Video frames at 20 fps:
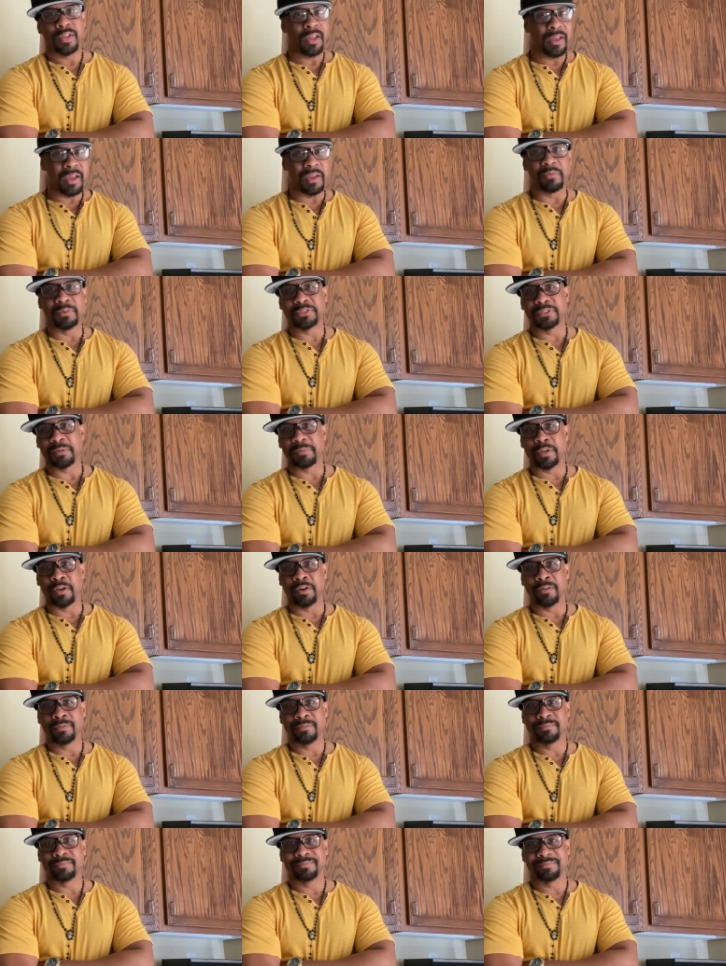Hey, what's up,
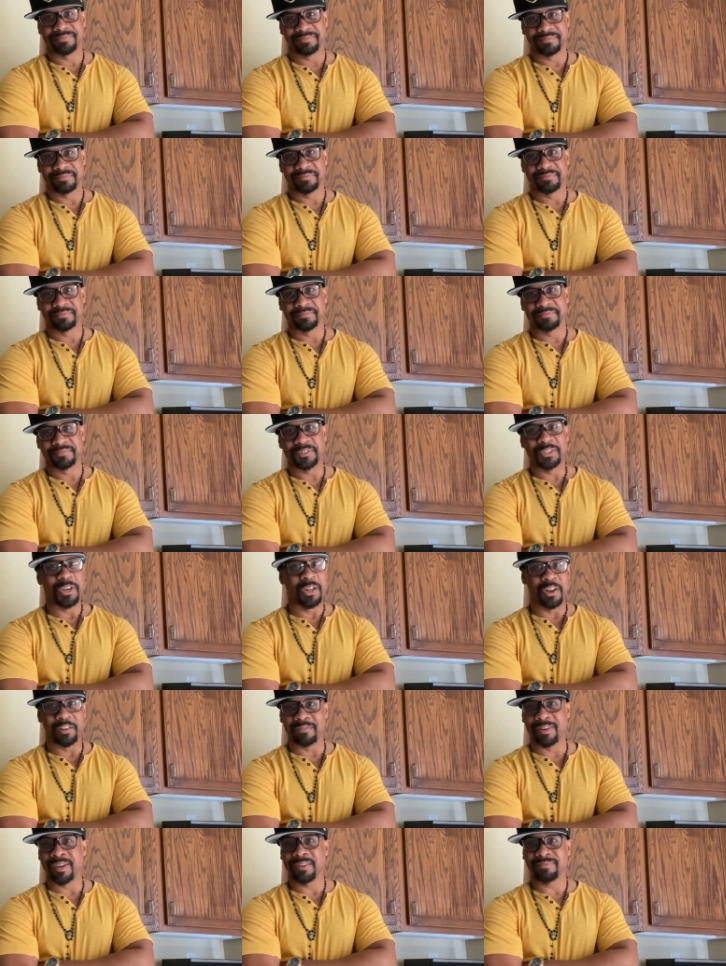y'all?
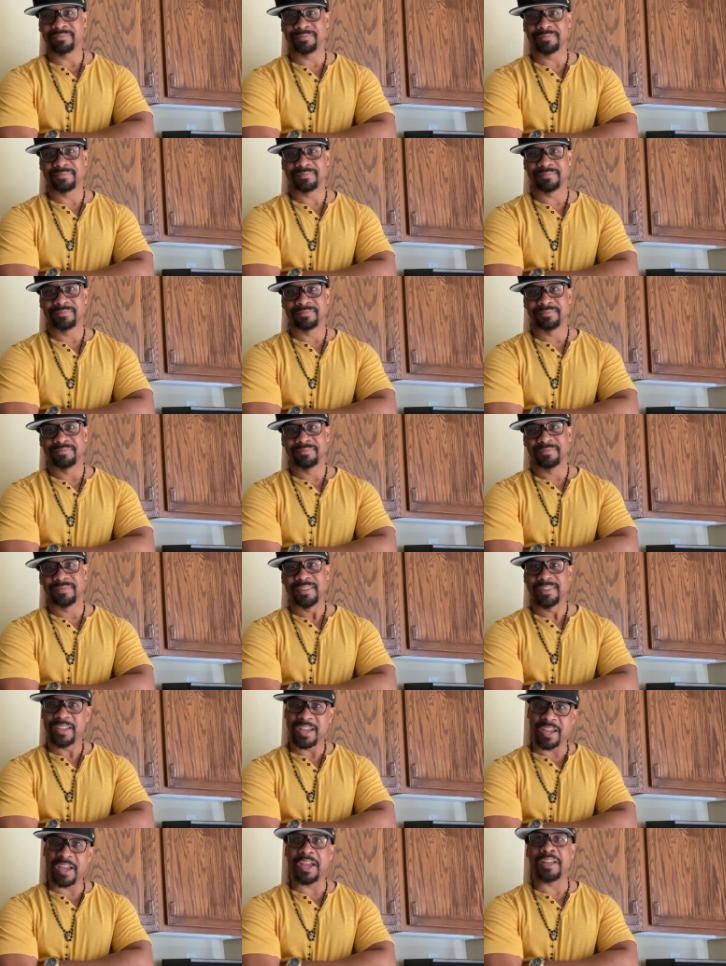Y'all all right?
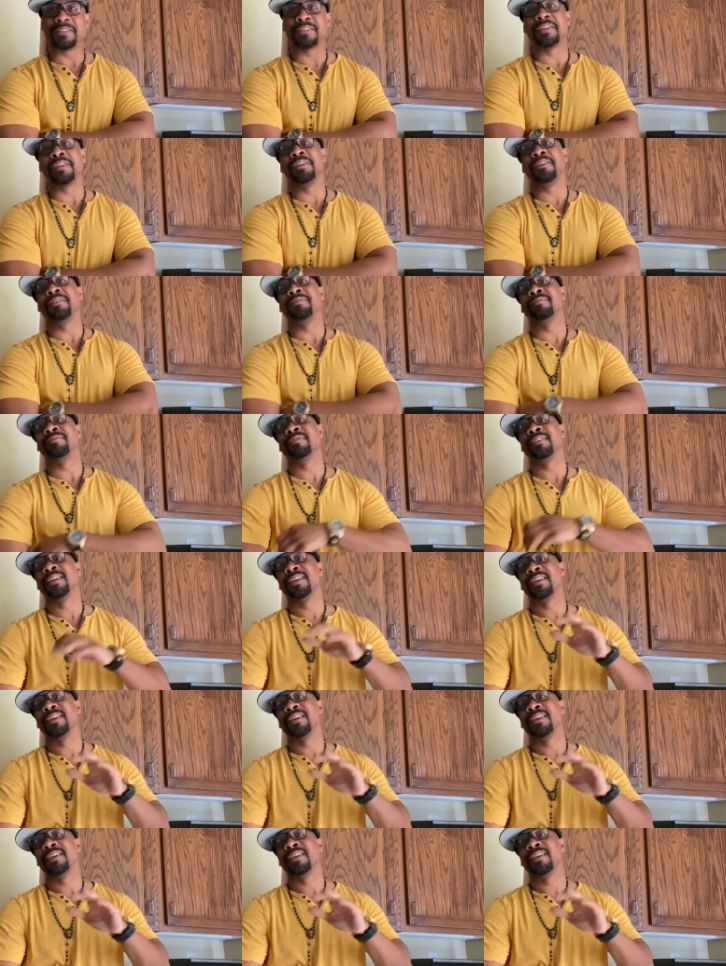Day 18.